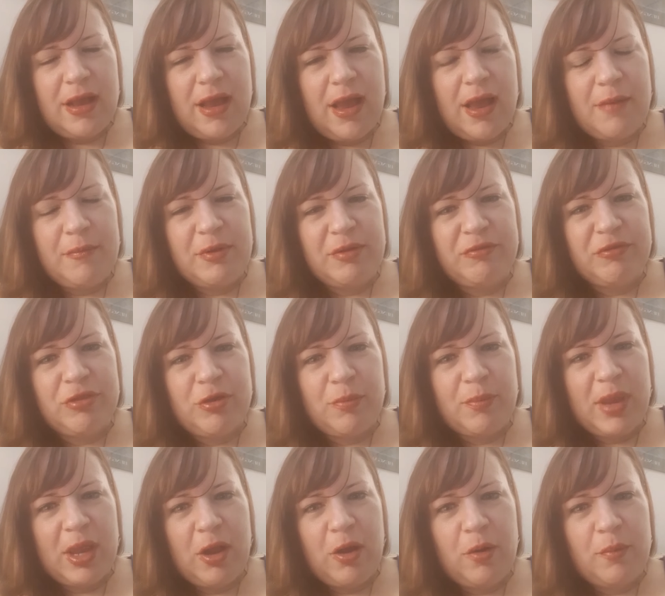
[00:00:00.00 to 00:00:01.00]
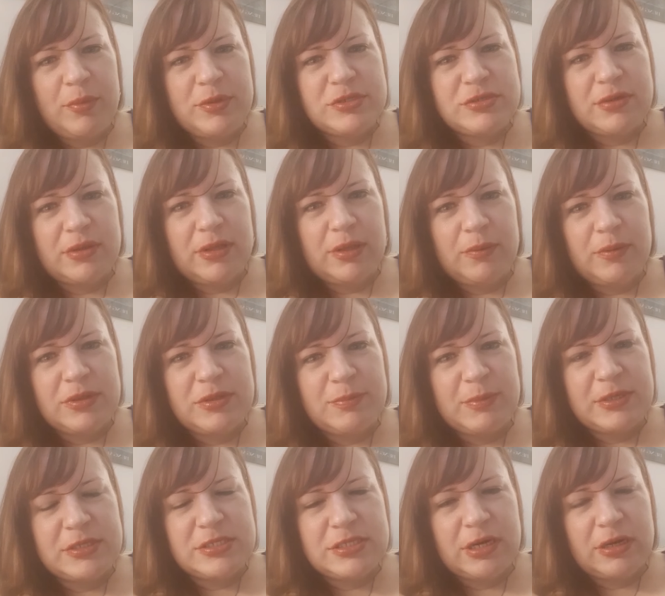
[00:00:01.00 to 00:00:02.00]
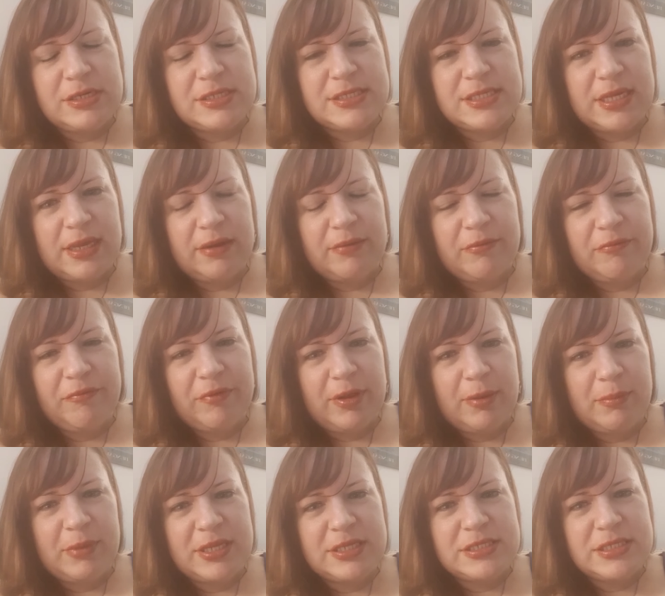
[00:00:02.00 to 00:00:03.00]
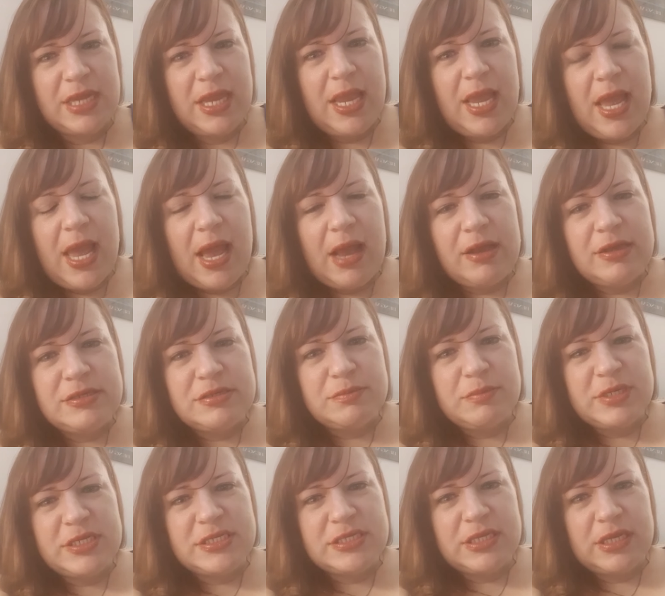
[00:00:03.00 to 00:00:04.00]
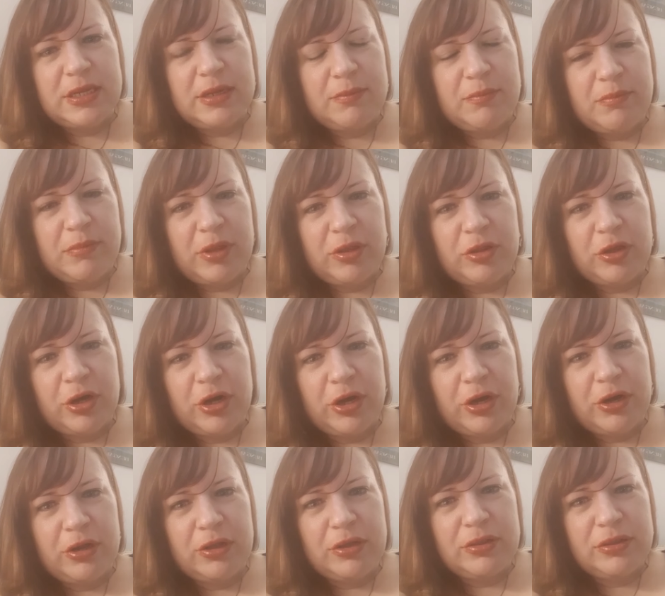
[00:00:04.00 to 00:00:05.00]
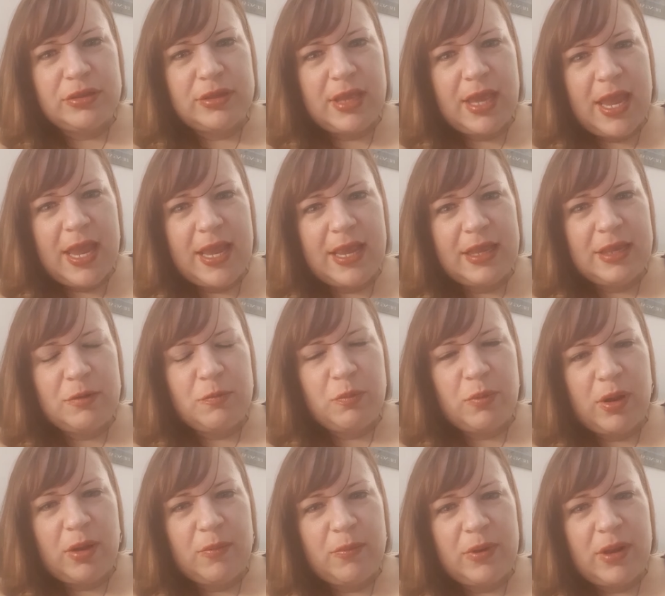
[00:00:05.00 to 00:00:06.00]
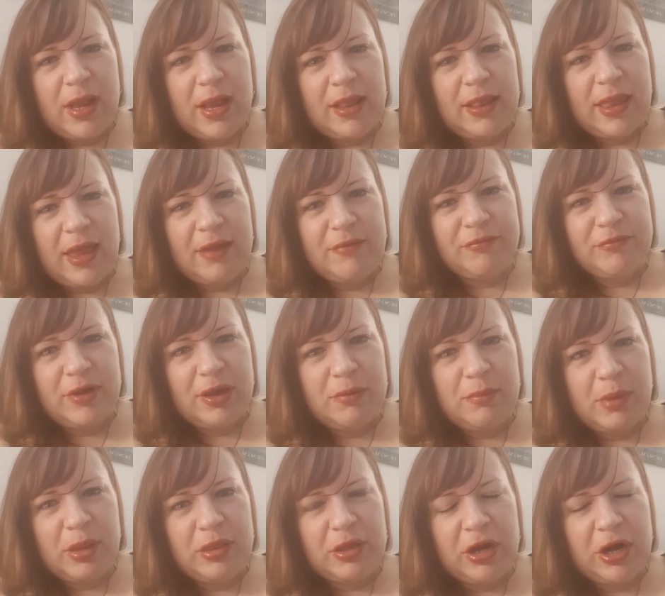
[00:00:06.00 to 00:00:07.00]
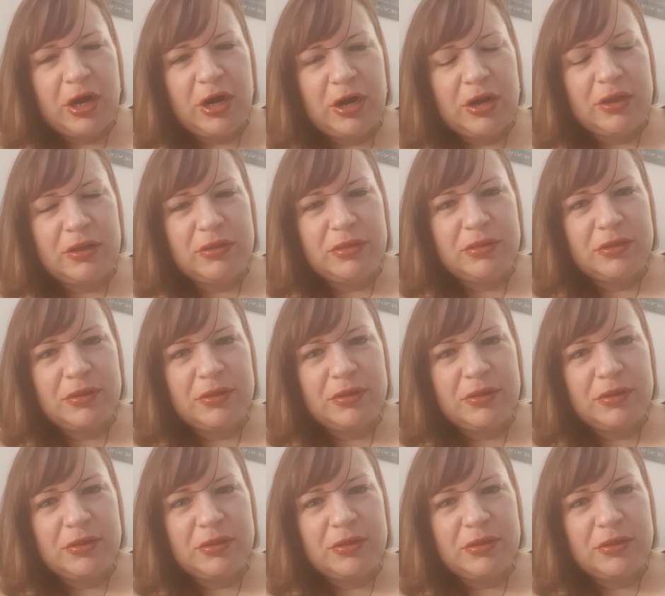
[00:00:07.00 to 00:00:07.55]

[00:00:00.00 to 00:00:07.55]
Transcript: Um, even though my home is really with my star families, I was missing Mother Earth and what I left on Mother Earth.